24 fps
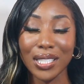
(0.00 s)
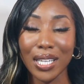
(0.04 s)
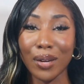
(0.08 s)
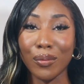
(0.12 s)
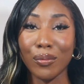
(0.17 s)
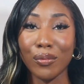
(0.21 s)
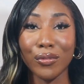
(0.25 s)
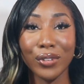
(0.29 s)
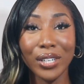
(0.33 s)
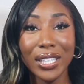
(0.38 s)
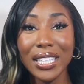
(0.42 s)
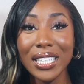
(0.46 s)

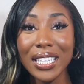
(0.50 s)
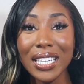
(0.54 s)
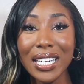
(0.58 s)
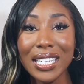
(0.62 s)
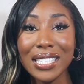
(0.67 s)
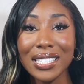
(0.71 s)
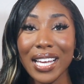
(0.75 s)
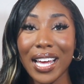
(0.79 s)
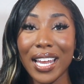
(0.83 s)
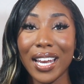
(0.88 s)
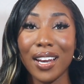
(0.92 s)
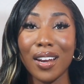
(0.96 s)
I'm really
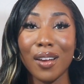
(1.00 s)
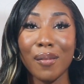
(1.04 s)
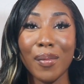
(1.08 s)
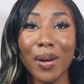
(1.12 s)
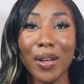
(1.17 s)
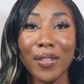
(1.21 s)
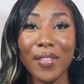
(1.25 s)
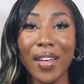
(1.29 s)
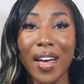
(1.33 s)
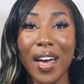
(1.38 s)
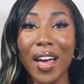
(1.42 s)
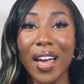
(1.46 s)
excited
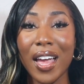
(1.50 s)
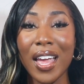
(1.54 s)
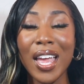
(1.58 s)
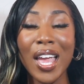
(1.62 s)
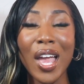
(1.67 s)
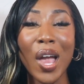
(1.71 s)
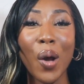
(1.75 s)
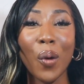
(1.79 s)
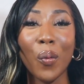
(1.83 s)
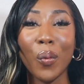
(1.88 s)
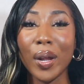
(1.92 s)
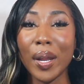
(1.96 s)
about that,
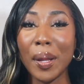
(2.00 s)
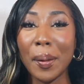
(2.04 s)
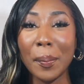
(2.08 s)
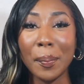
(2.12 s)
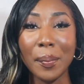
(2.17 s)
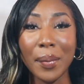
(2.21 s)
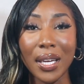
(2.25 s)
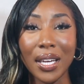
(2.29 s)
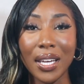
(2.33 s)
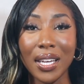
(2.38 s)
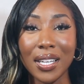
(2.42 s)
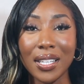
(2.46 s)
what it
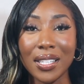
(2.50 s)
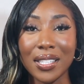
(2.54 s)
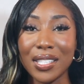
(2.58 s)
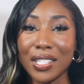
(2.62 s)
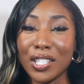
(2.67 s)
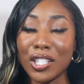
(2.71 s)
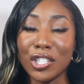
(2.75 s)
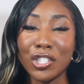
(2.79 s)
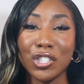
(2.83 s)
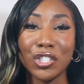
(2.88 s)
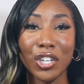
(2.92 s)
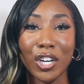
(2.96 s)
means,
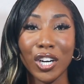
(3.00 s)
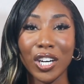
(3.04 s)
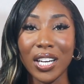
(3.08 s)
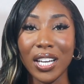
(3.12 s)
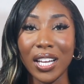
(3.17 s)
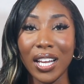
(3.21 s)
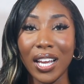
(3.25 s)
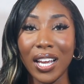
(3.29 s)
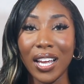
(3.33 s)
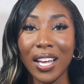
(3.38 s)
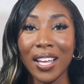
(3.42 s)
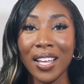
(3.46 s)
the
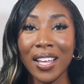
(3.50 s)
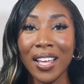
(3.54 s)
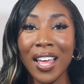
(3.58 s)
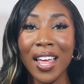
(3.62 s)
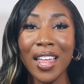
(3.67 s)
journey,